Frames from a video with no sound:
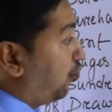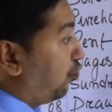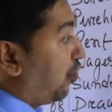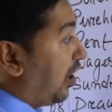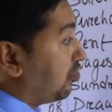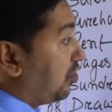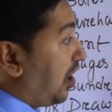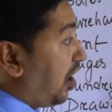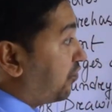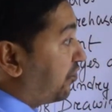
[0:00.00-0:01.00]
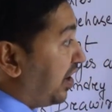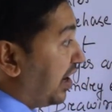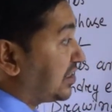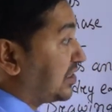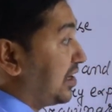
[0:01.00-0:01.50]
What do you have
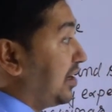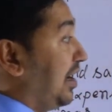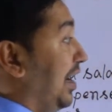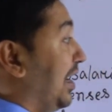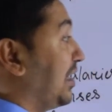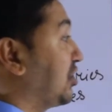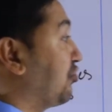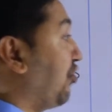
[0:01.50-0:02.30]
next? It is